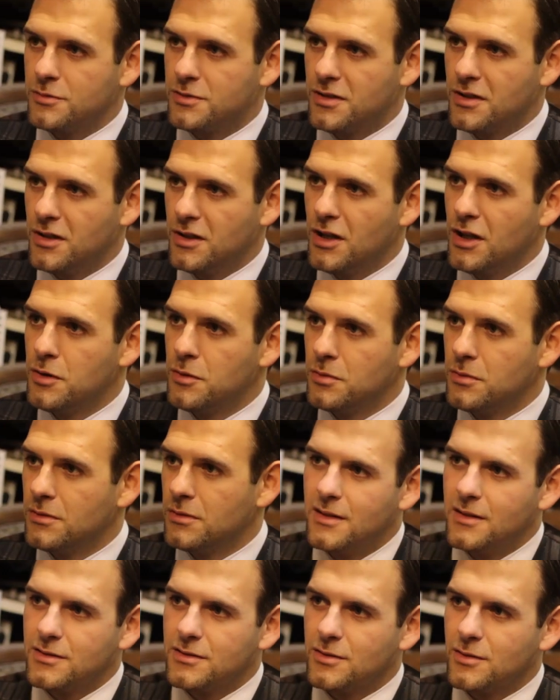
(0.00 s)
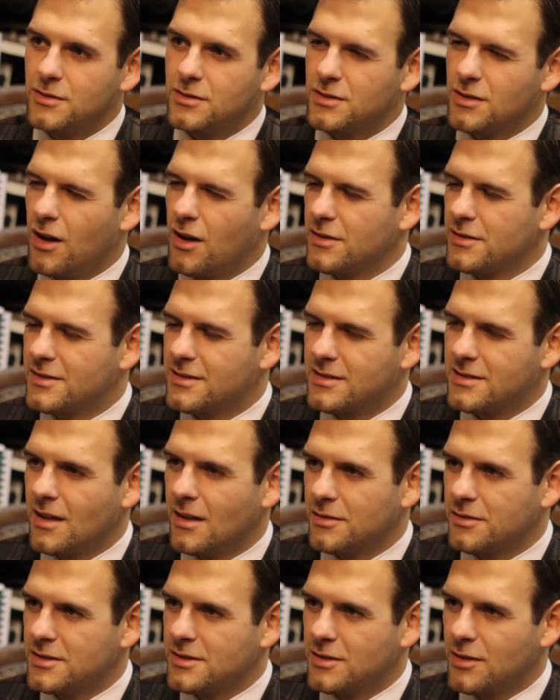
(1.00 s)
to you, so it sort of
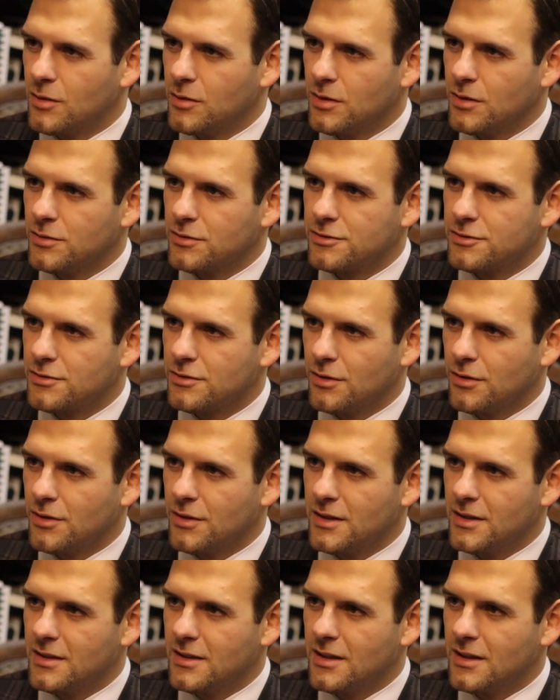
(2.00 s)
tells its own little story.